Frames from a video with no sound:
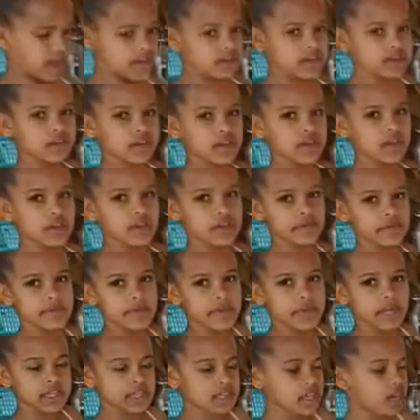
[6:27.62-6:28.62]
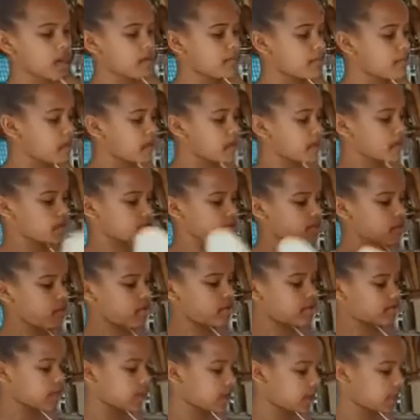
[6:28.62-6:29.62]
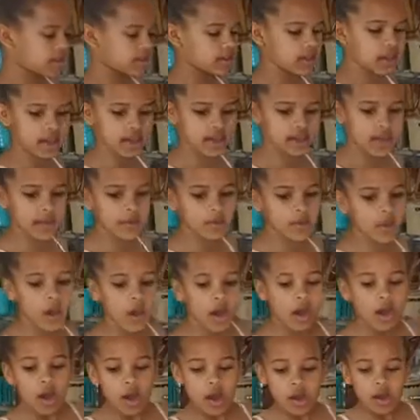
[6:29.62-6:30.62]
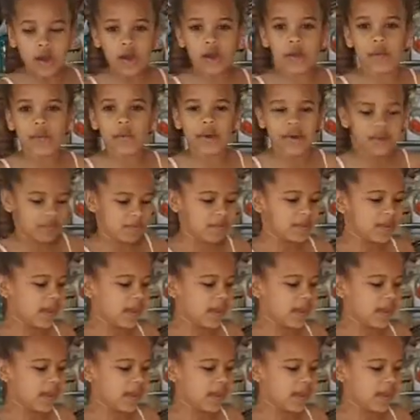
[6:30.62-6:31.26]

As you heard my timer, it's time to get the cake out. Oh, I